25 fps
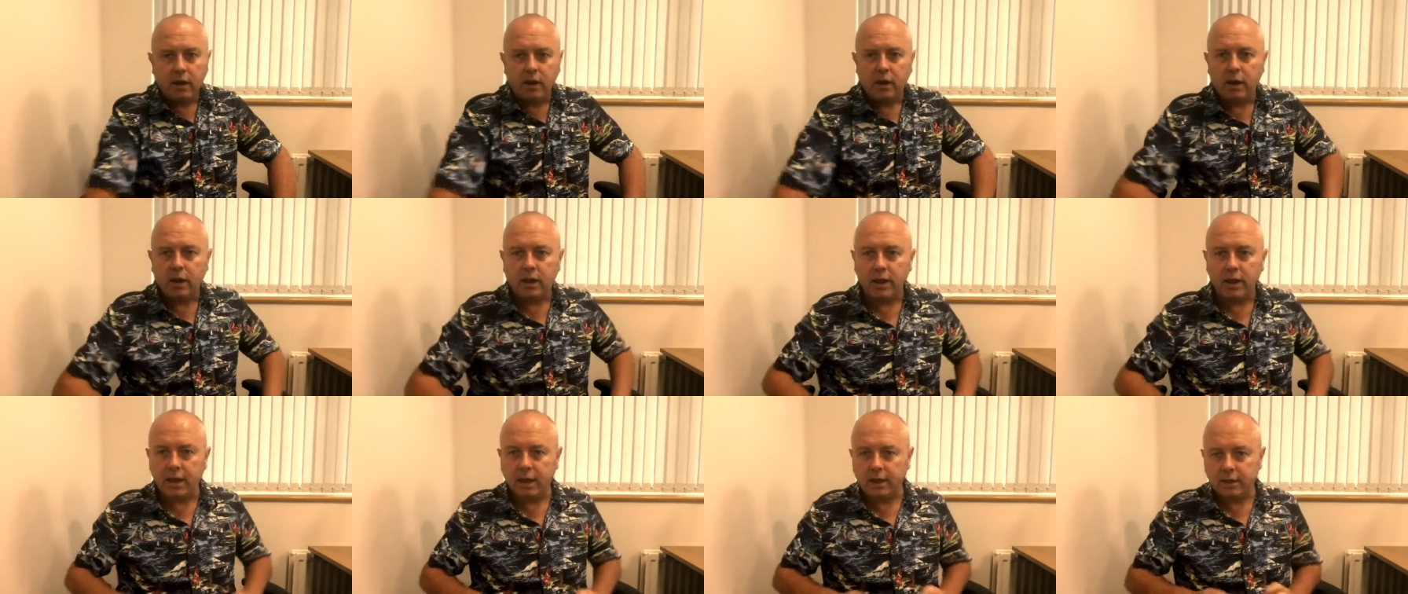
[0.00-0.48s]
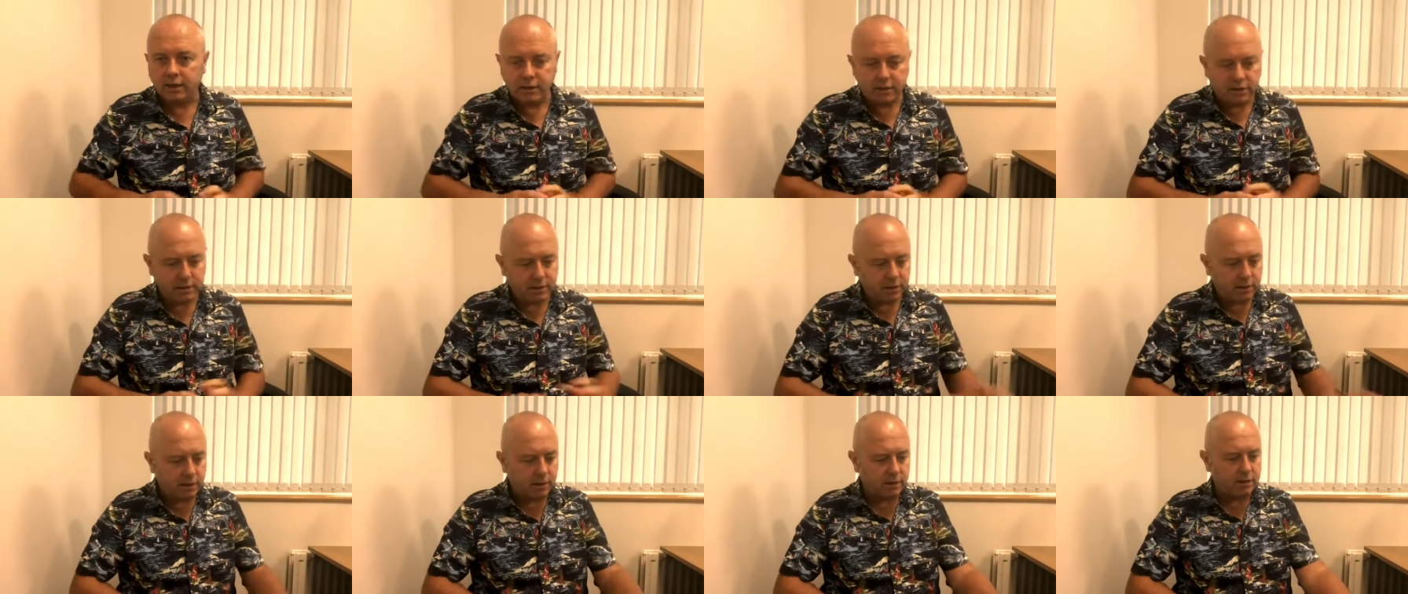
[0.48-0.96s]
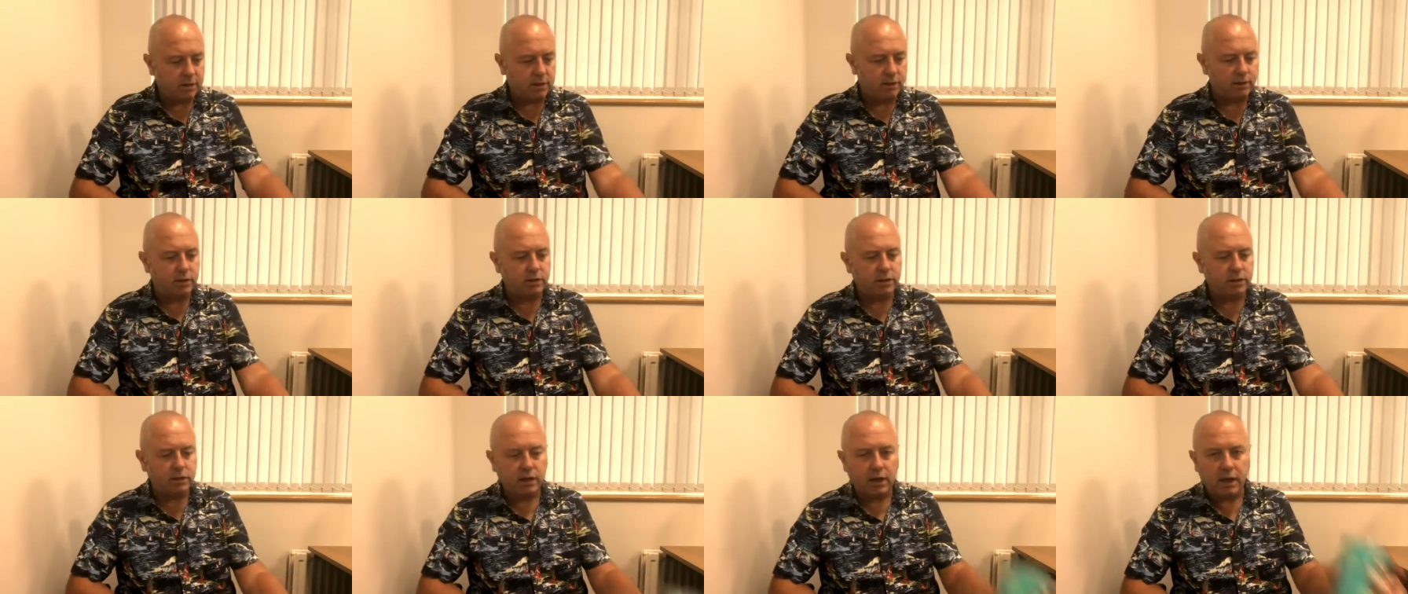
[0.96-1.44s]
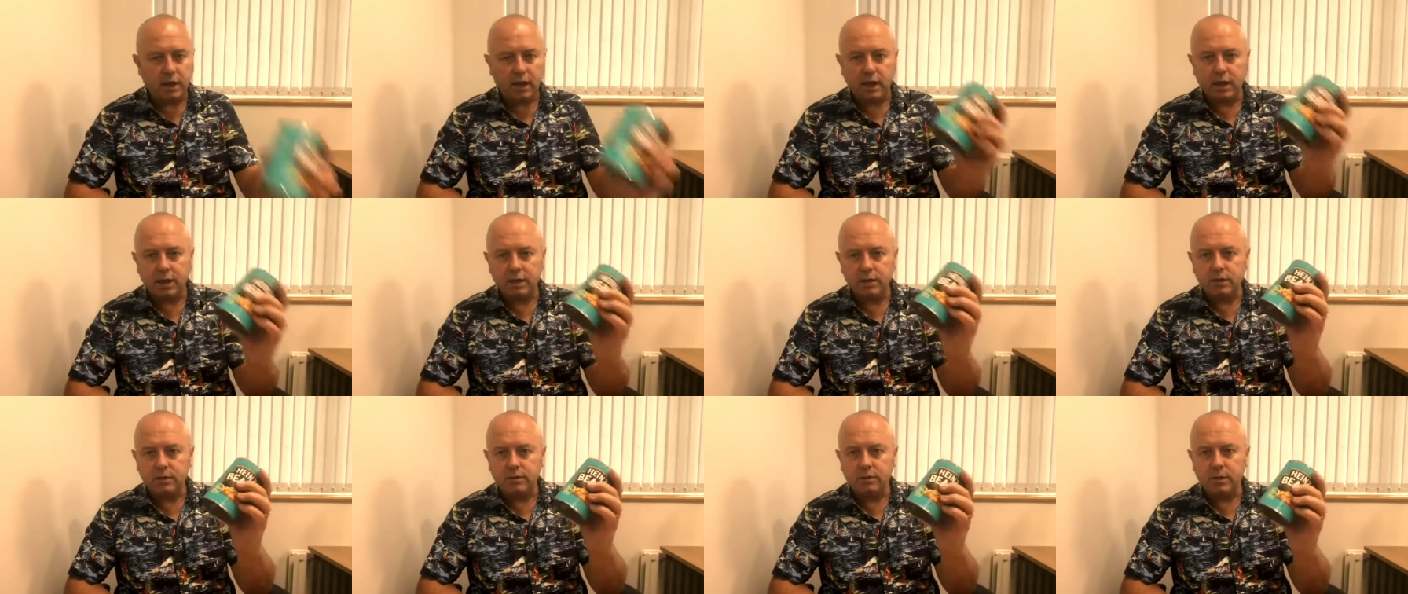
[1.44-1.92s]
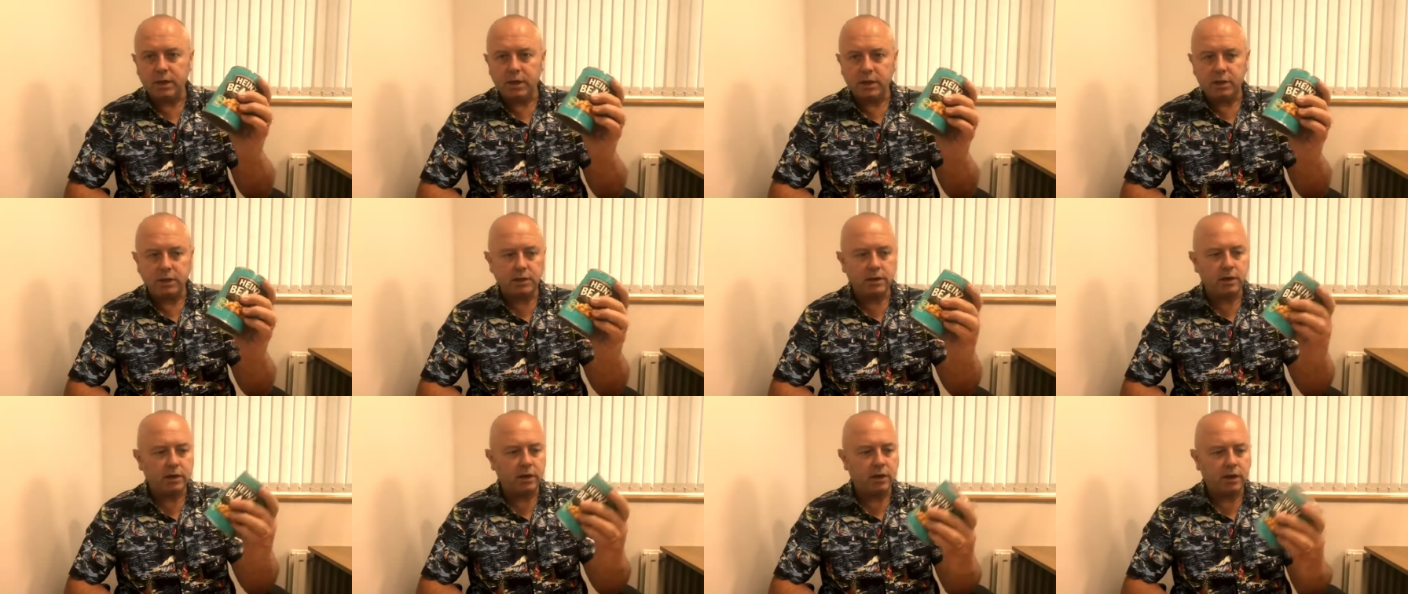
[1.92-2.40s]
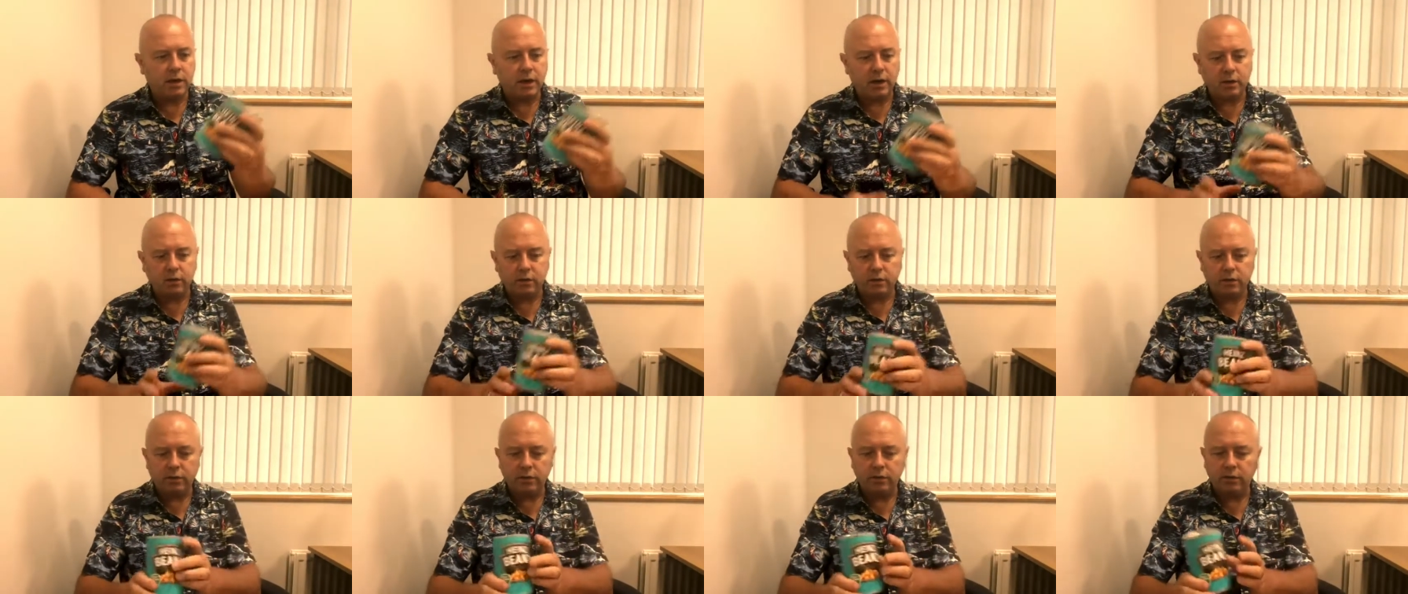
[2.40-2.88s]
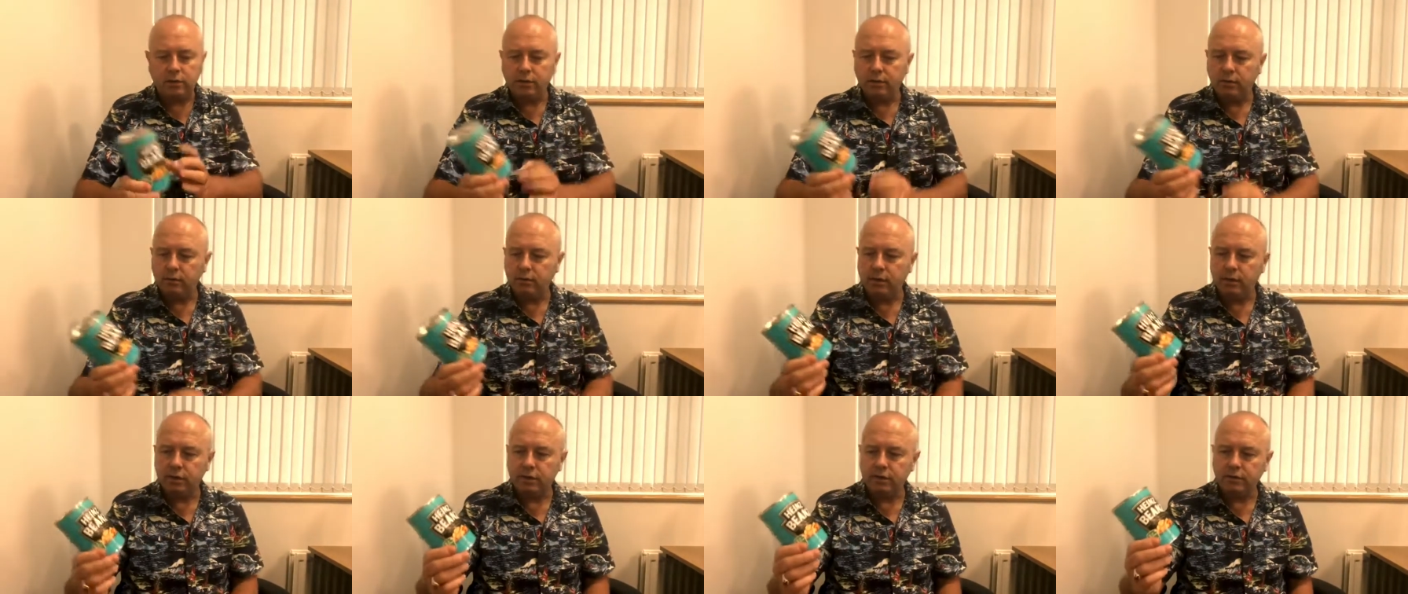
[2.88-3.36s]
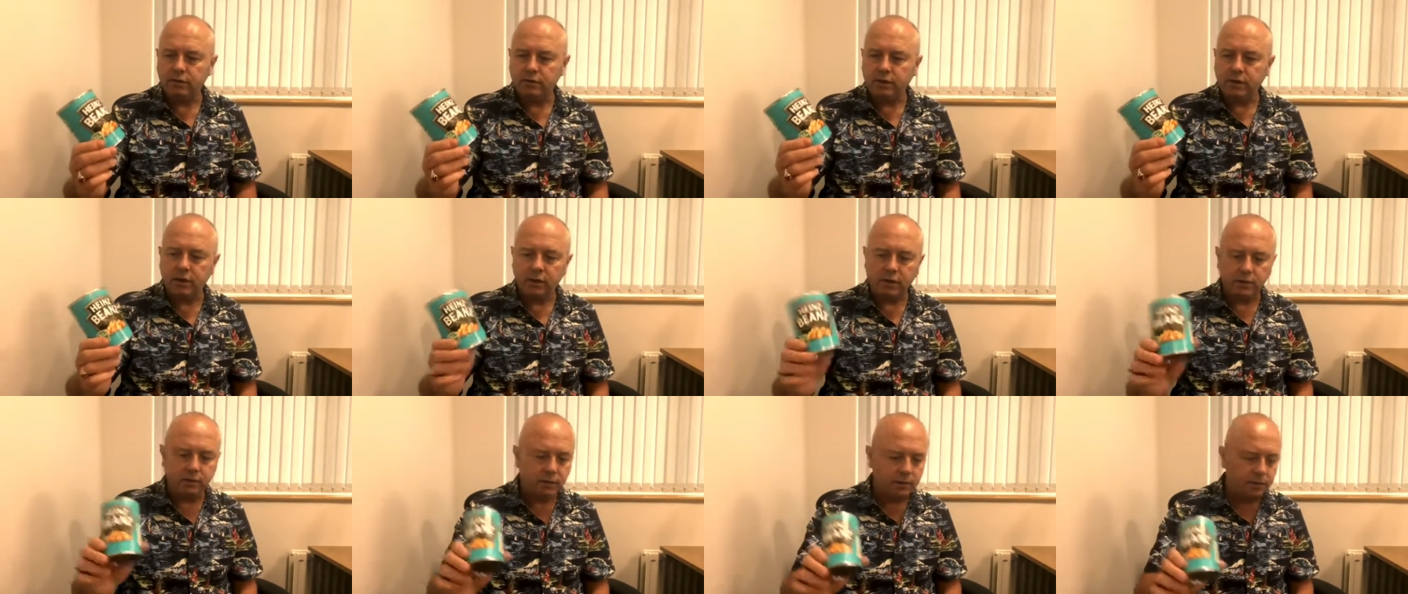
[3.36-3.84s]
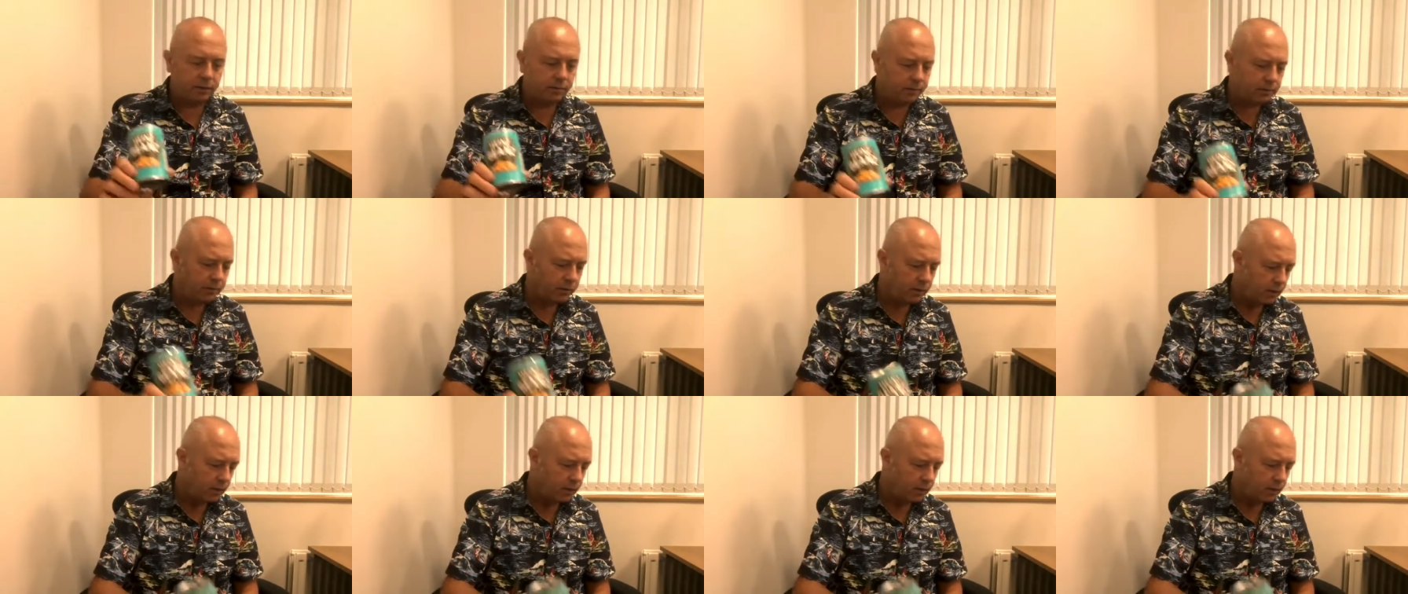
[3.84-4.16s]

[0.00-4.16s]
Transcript: That's actually Heinz beans. There are other brands available,